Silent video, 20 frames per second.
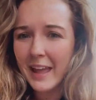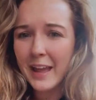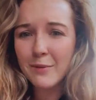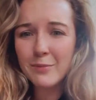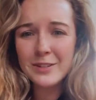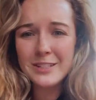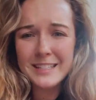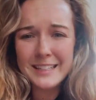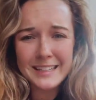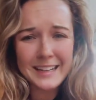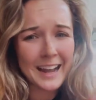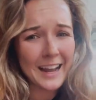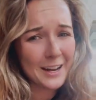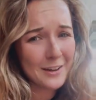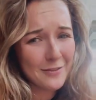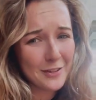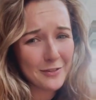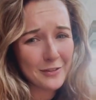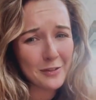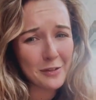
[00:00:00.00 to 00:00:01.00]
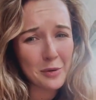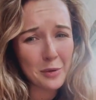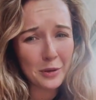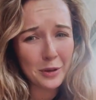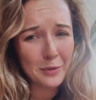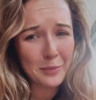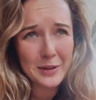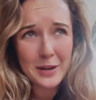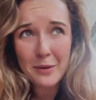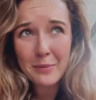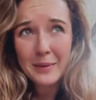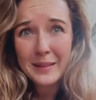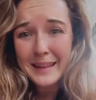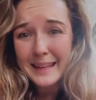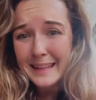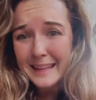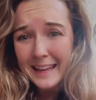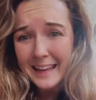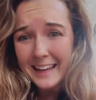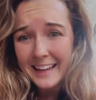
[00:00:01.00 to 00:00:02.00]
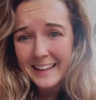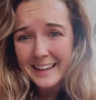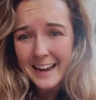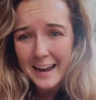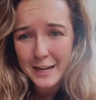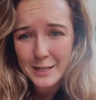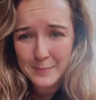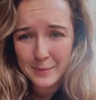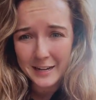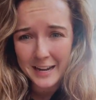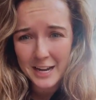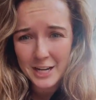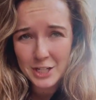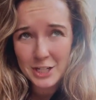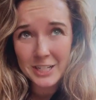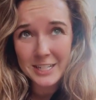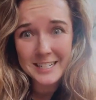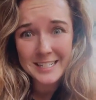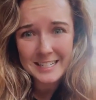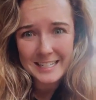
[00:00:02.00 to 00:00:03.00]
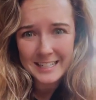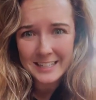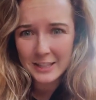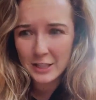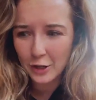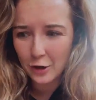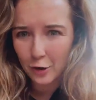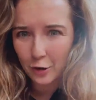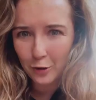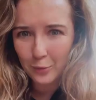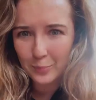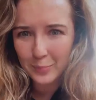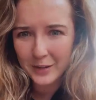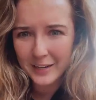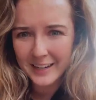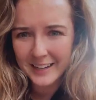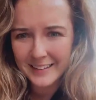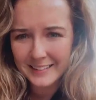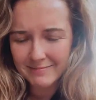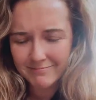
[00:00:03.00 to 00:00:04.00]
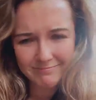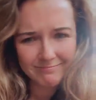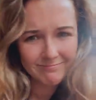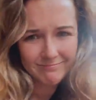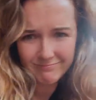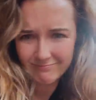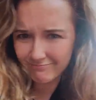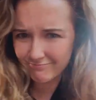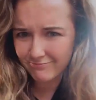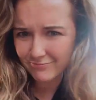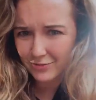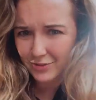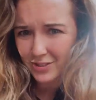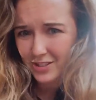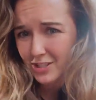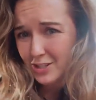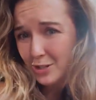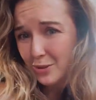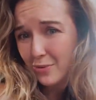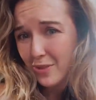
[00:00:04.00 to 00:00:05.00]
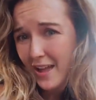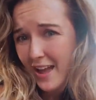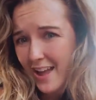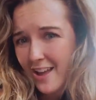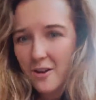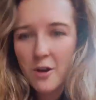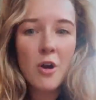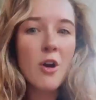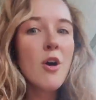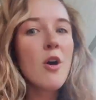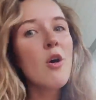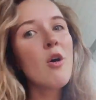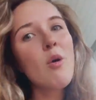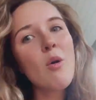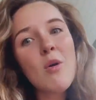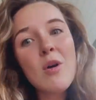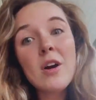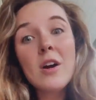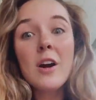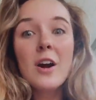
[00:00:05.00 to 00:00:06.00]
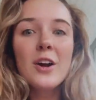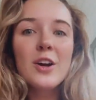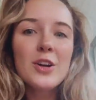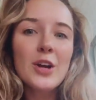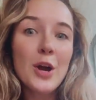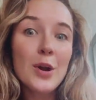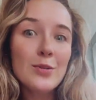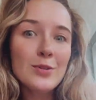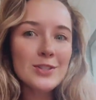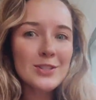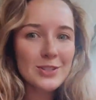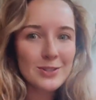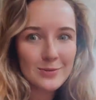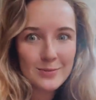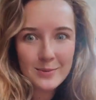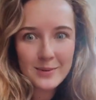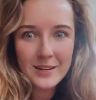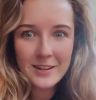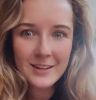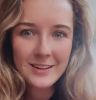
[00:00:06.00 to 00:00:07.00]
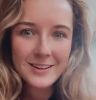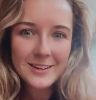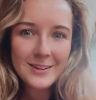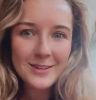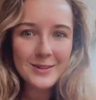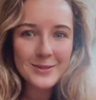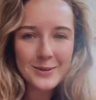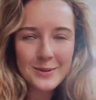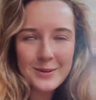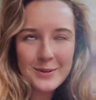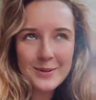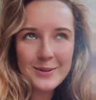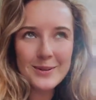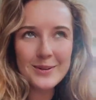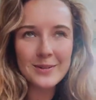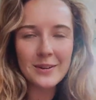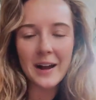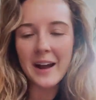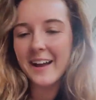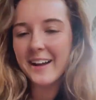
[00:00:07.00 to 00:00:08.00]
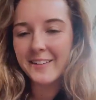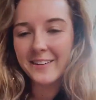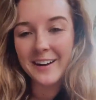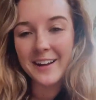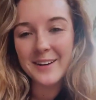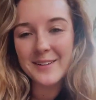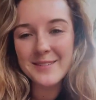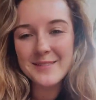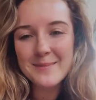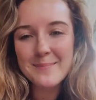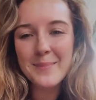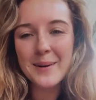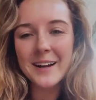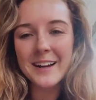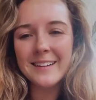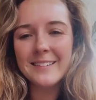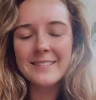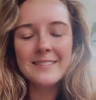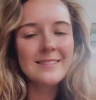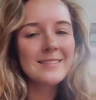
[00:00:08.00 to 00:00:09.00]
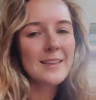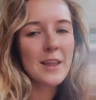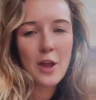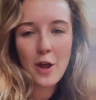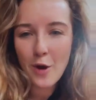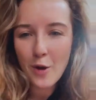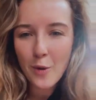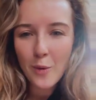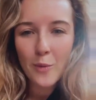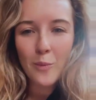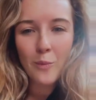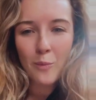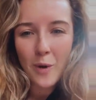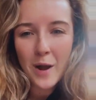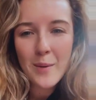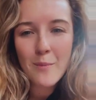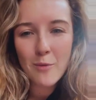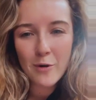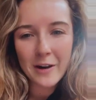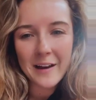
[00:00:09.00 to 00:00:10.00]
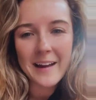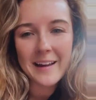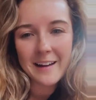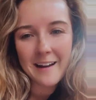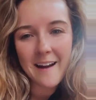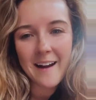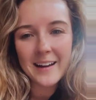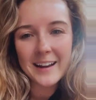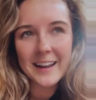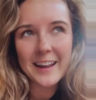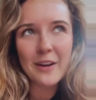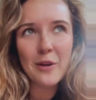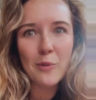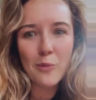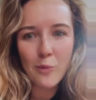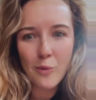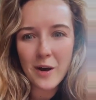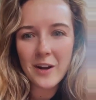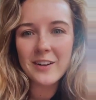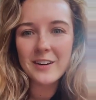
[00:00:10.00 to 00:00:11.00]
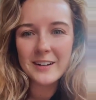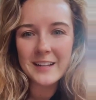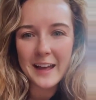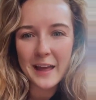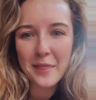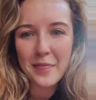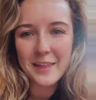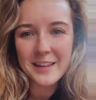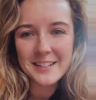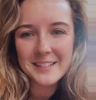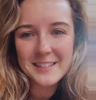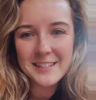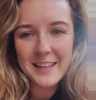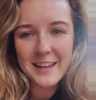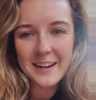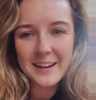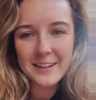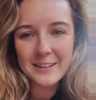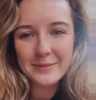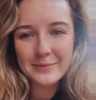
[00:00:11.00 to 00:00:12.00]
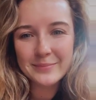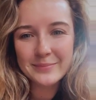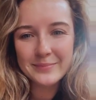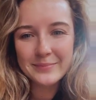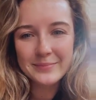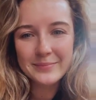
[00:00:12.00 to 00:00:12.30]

And what's kind of even cooler, we don't really get an explanation. Did the culprit do that? Or are ghosts real? Ooh, I don't know. But what more iconic water death is there?